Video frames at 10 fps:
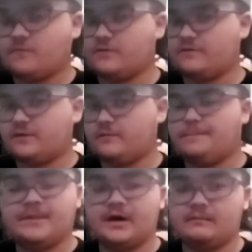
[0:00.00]
for the film,
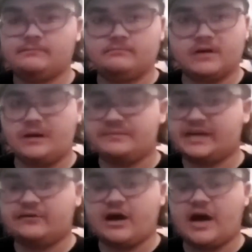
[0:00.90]
but
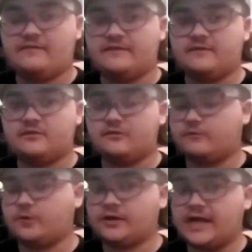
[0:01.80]
obviously I don't have either the
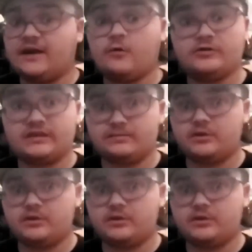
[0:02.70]
4K or the